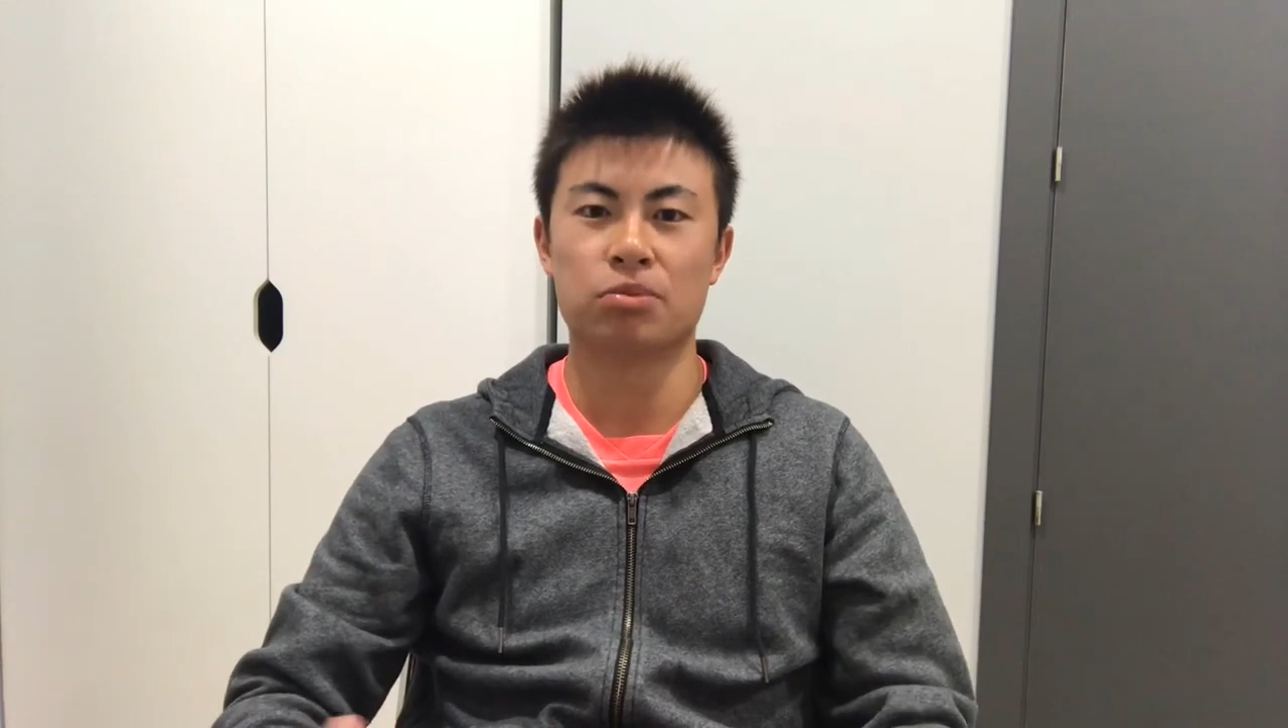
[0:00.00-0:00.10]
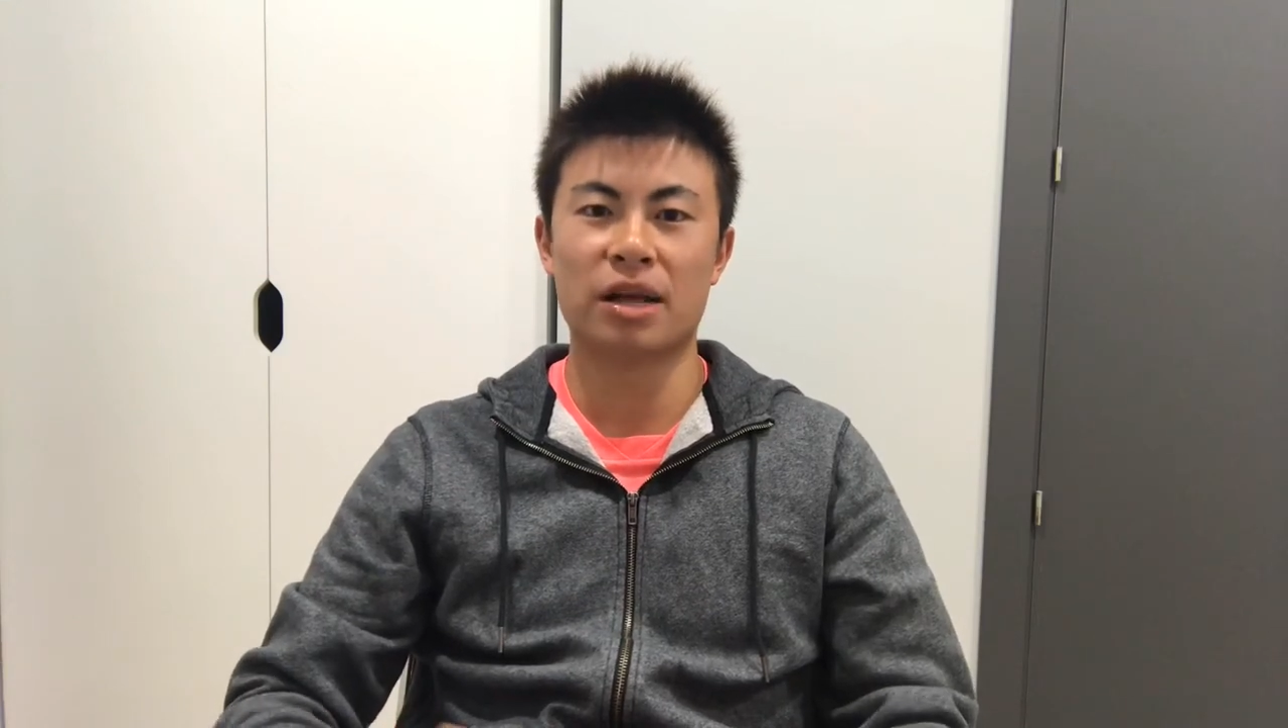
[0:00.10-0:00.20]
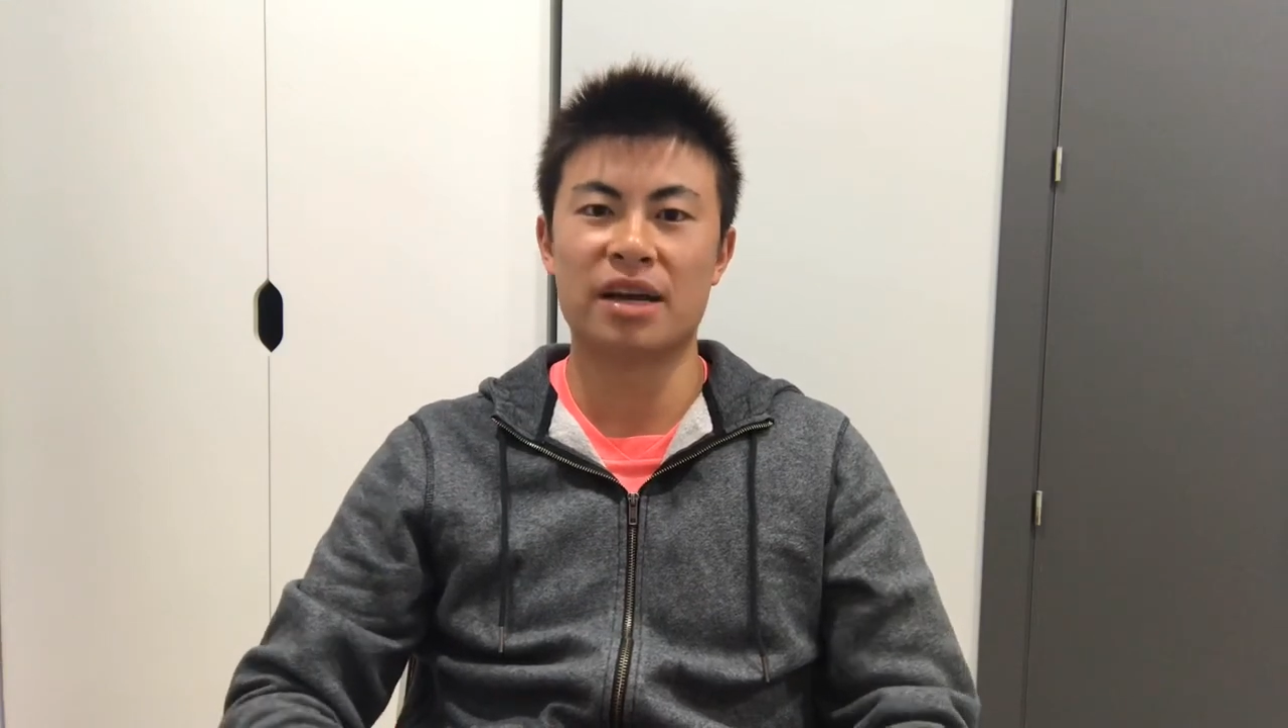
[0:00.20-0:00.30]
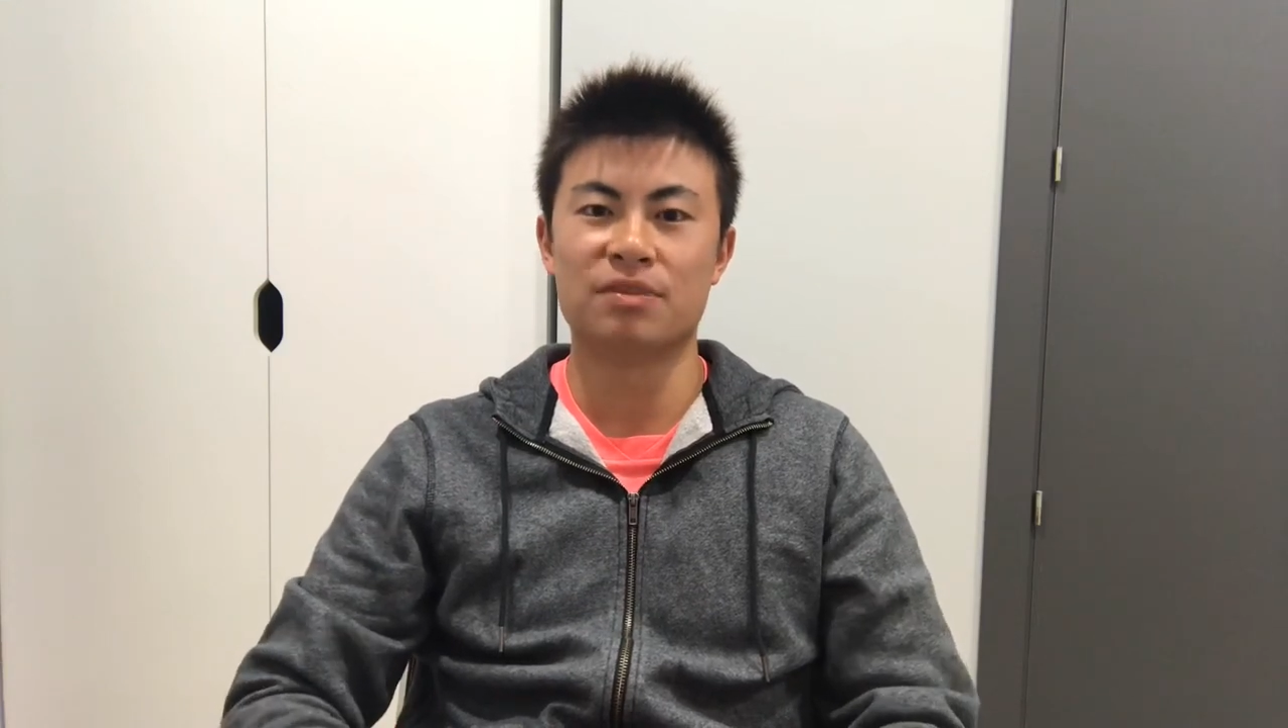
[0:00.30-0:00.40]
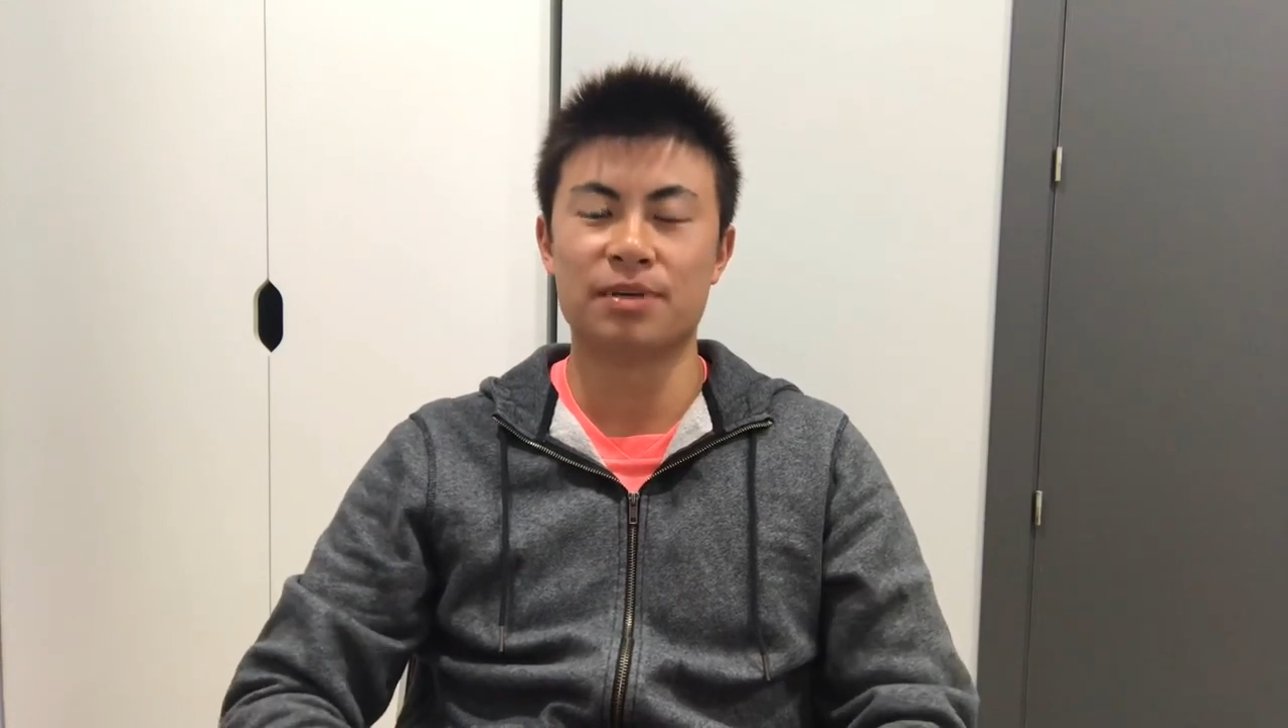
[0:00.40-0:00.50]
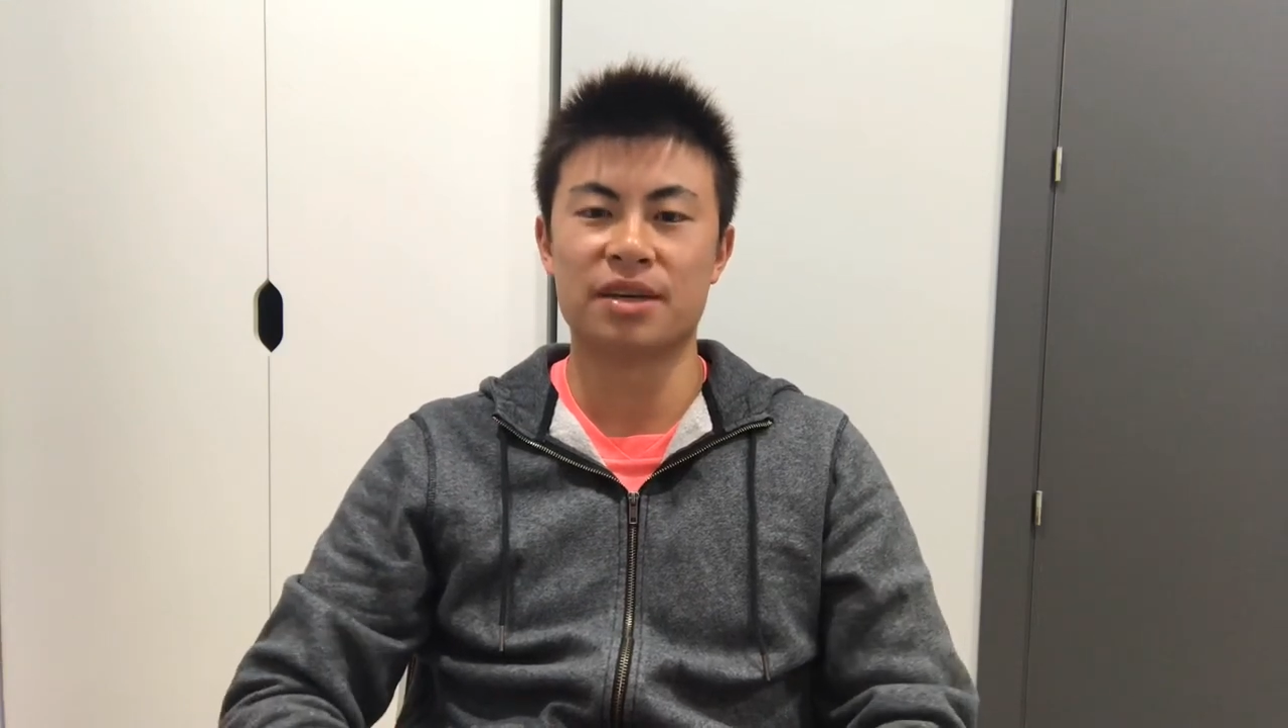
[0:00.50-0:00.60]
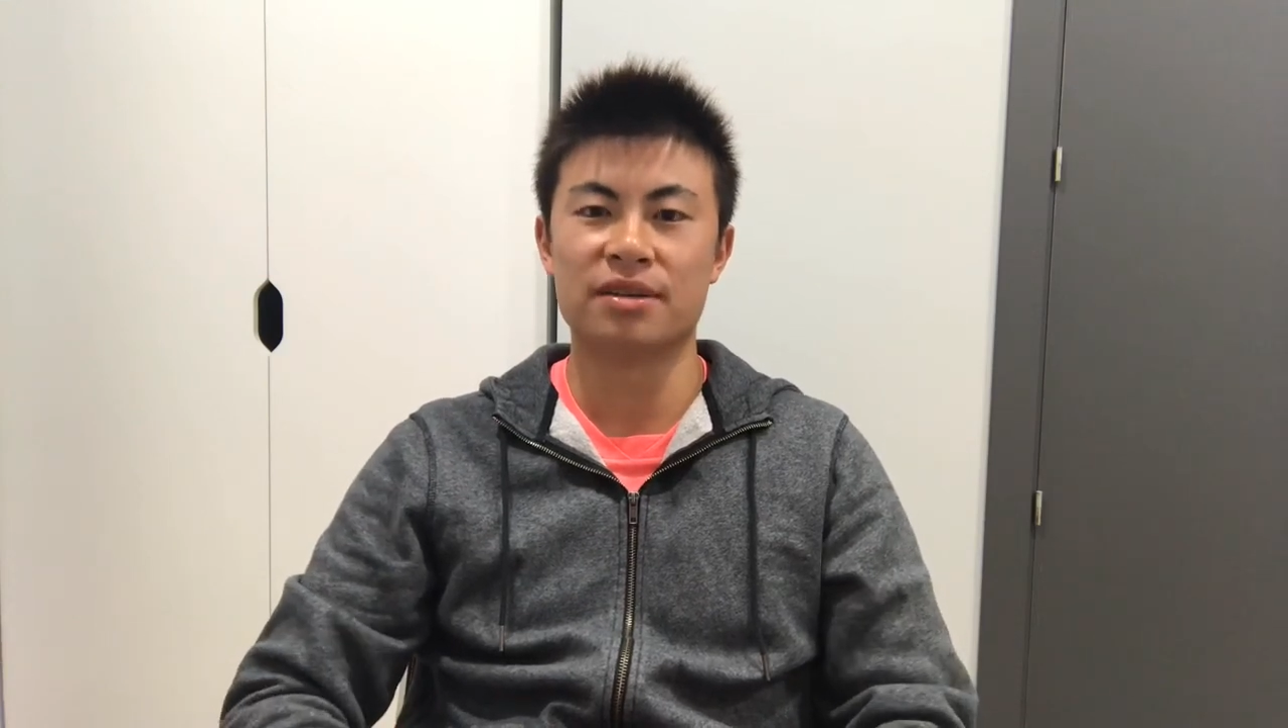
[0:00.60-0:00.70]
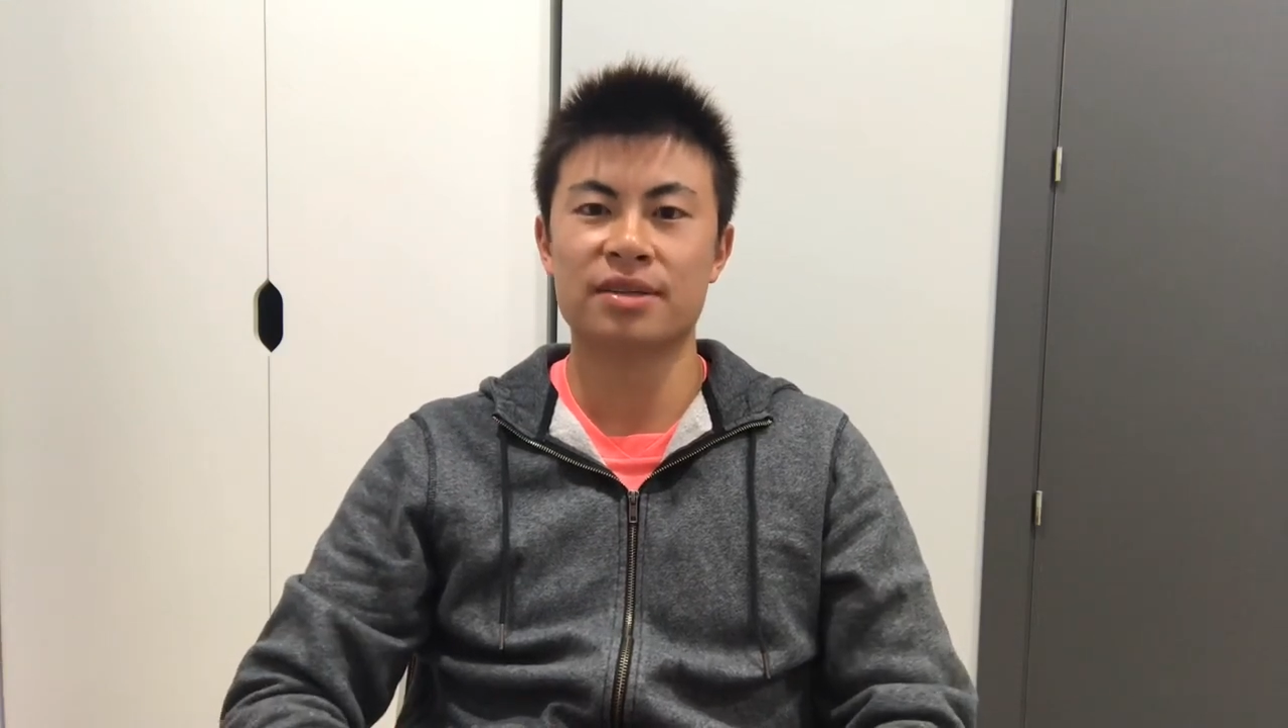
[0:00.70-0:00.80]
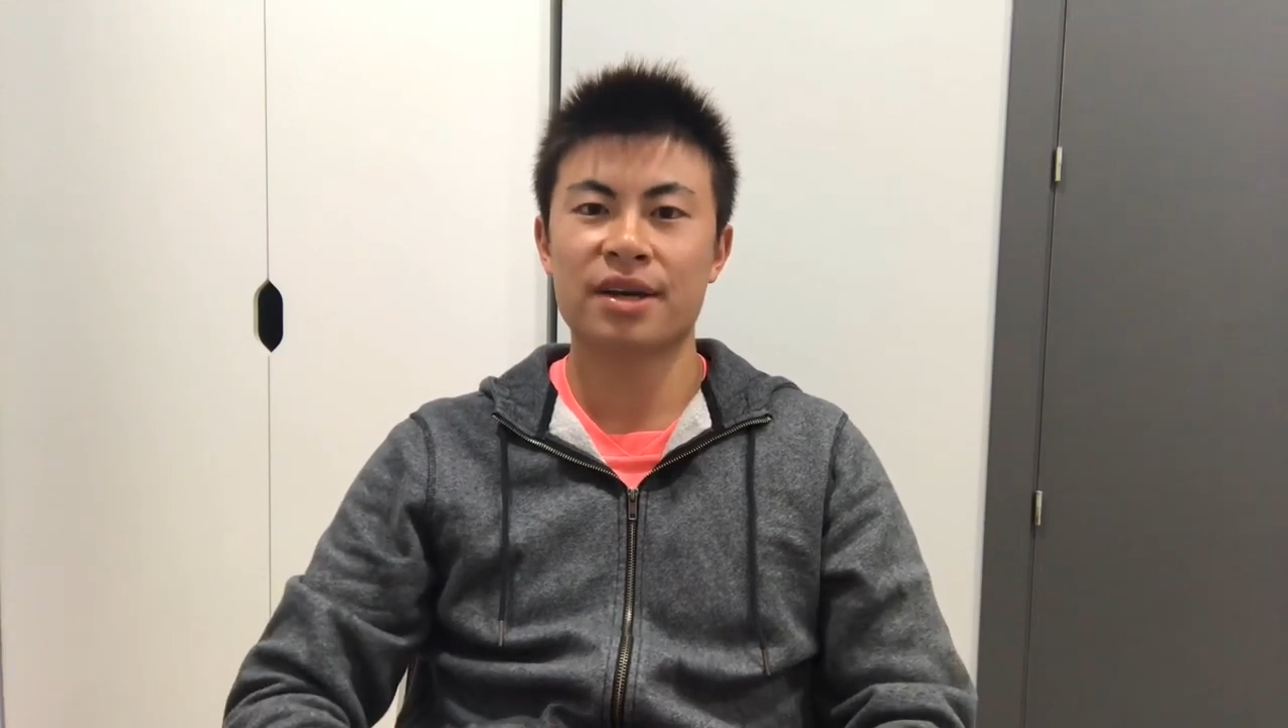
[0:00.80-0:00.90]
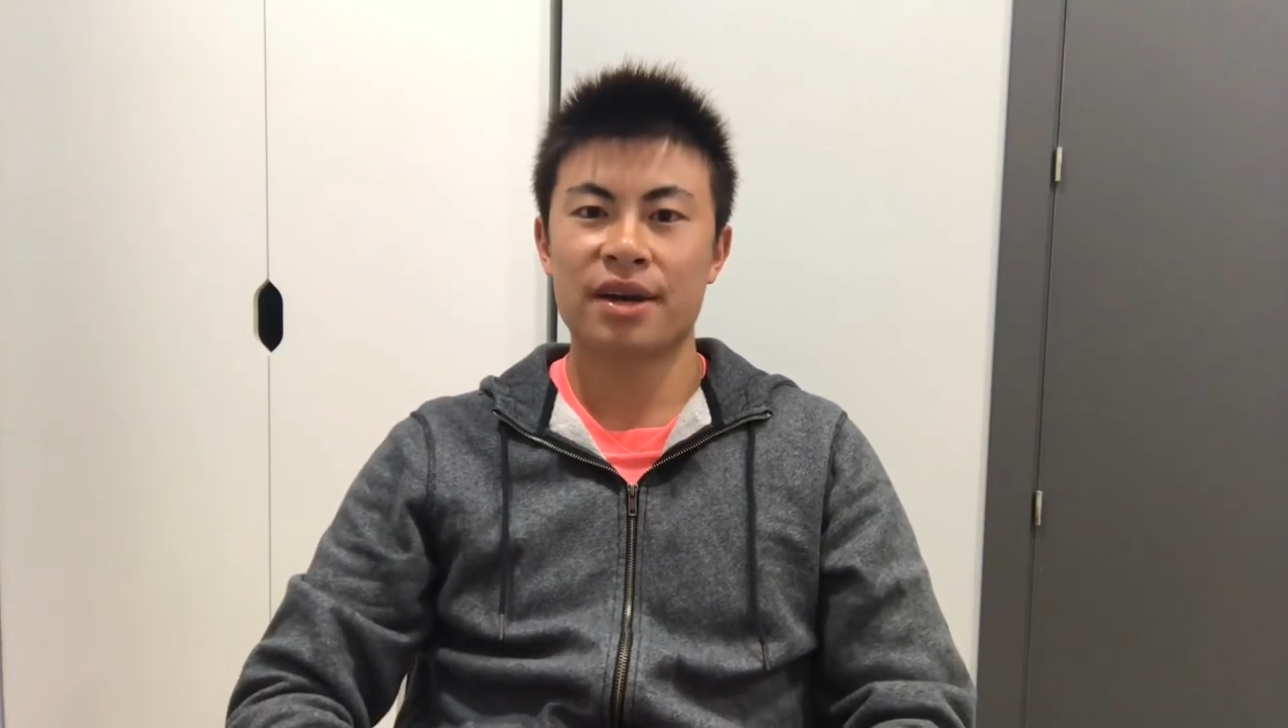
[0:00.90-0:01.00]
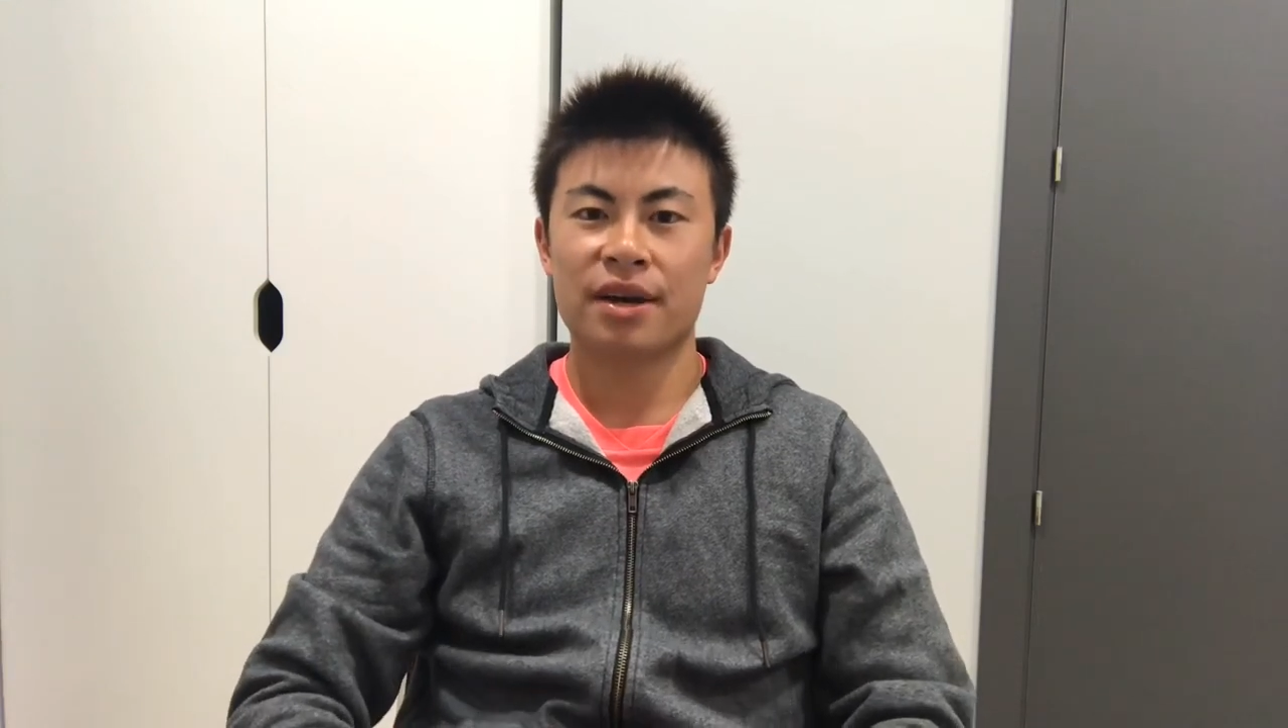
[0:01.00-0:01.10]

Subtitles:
players because